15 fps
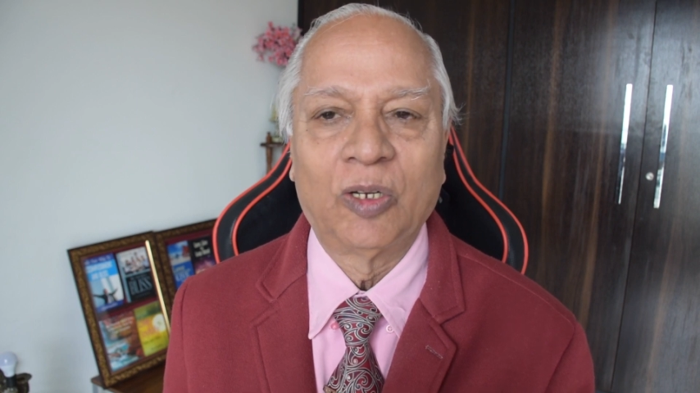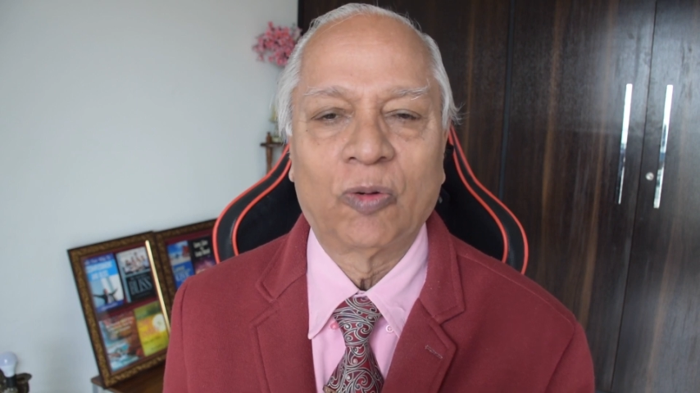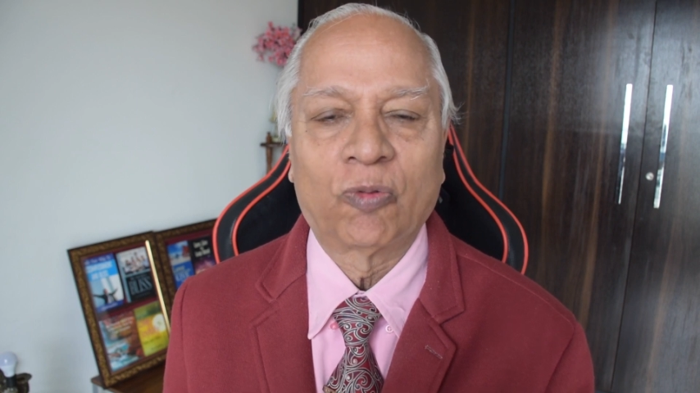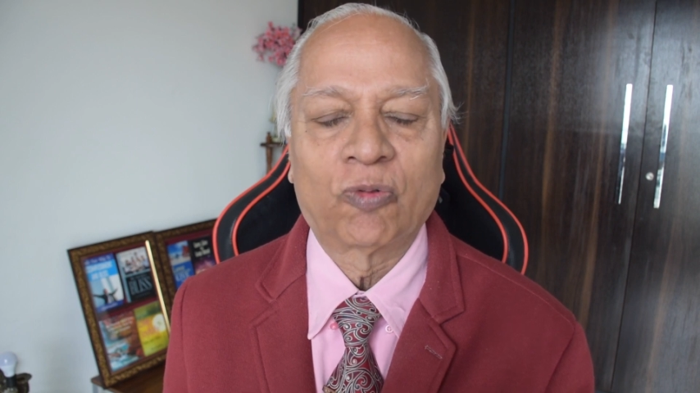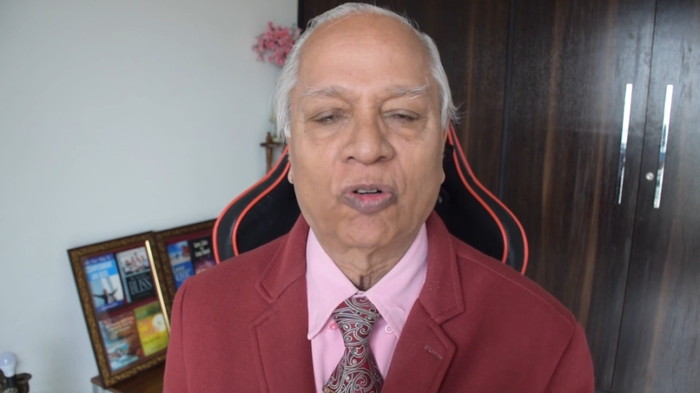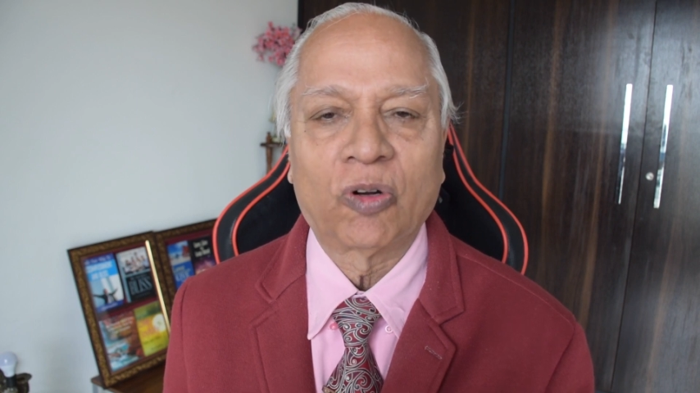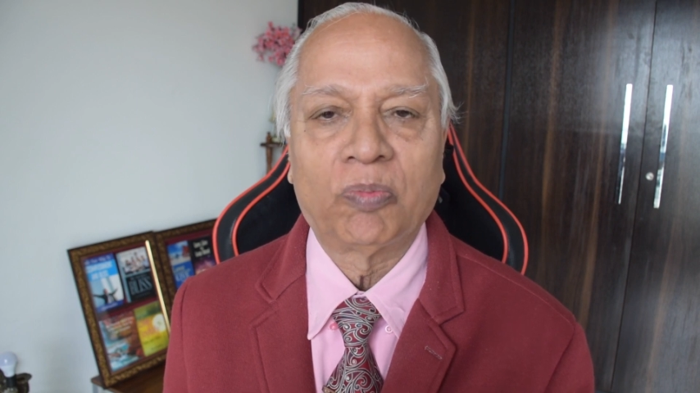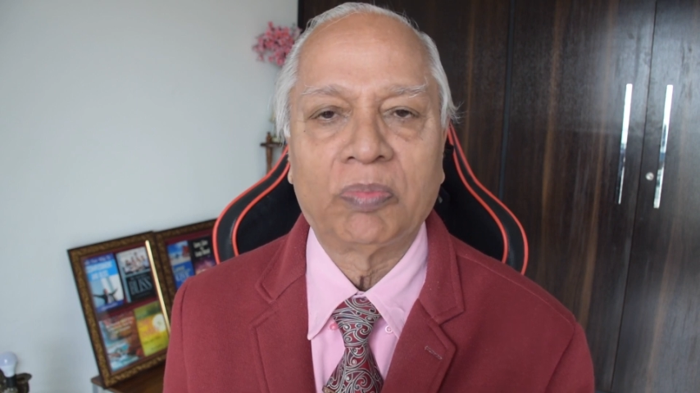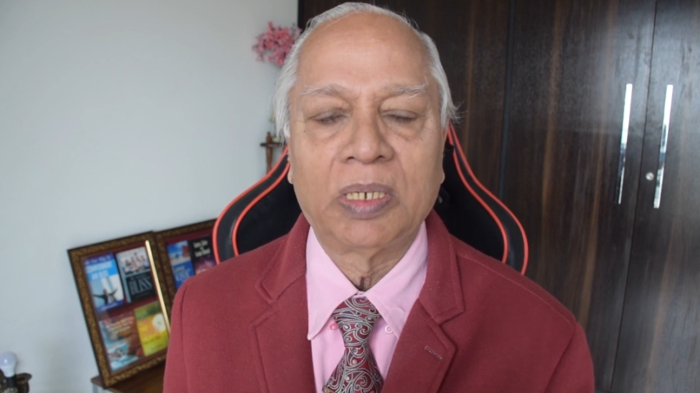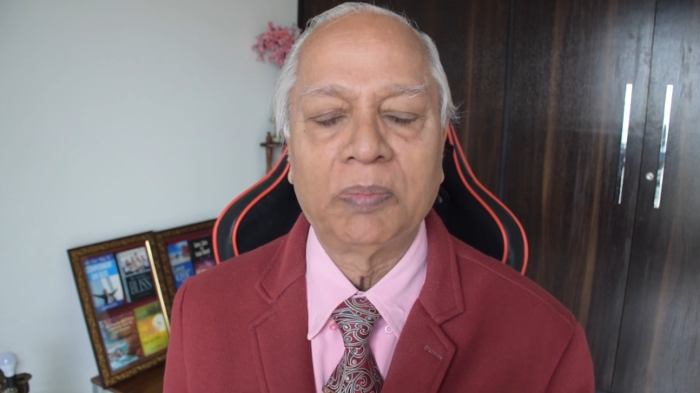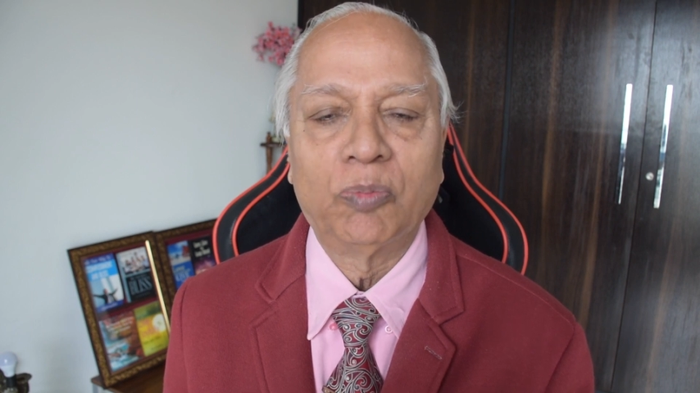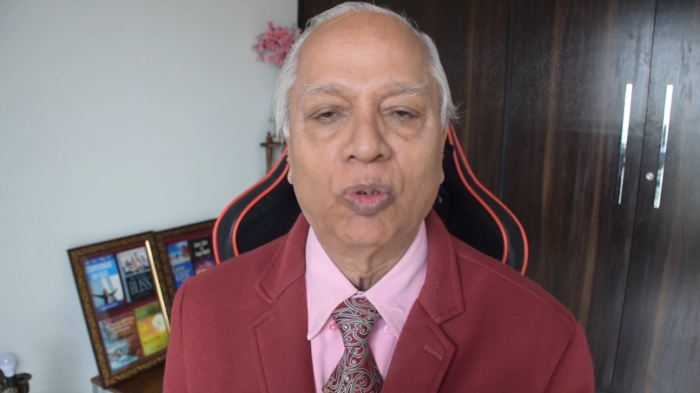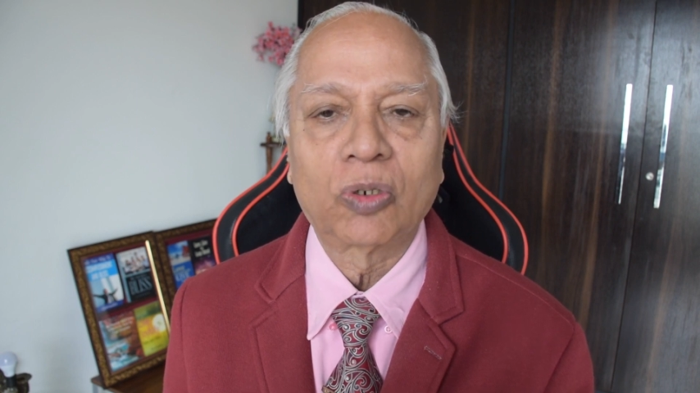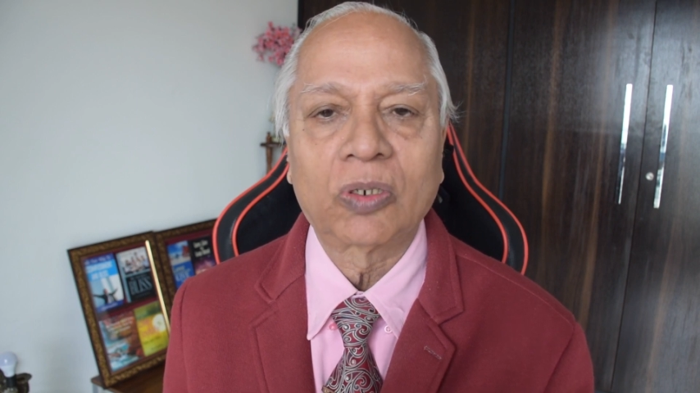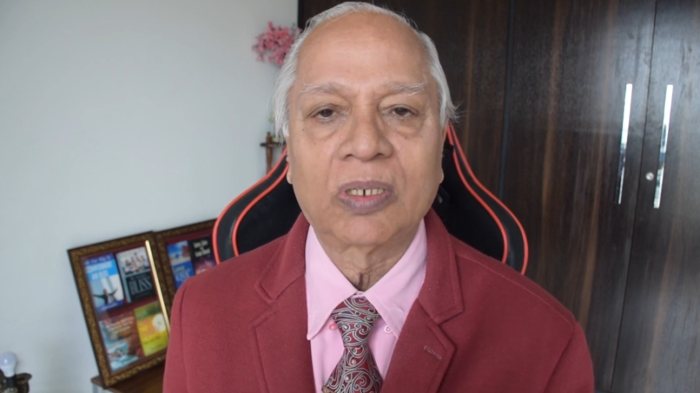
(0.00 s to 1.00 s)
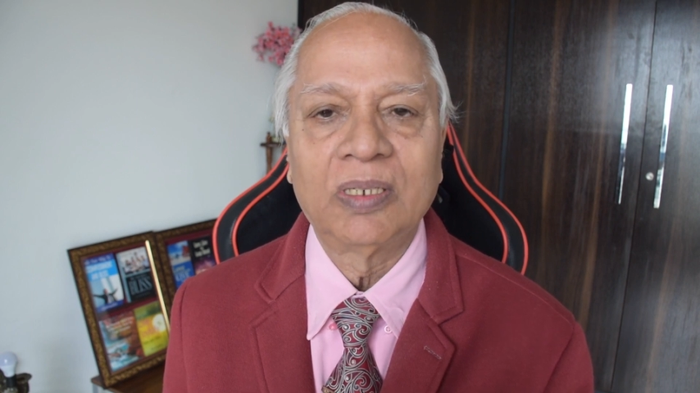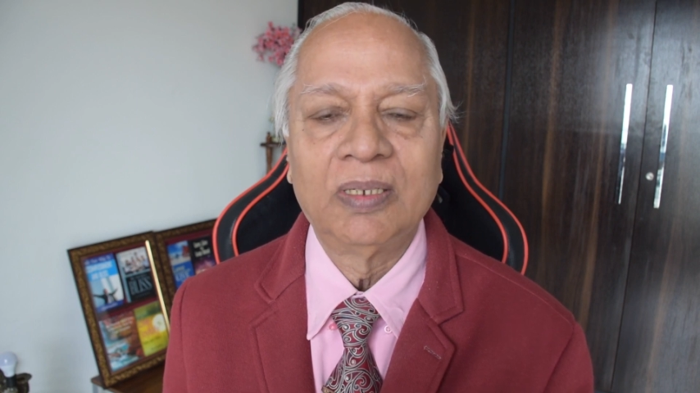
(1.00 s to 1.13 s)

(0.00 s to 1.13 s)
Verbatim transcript: from my book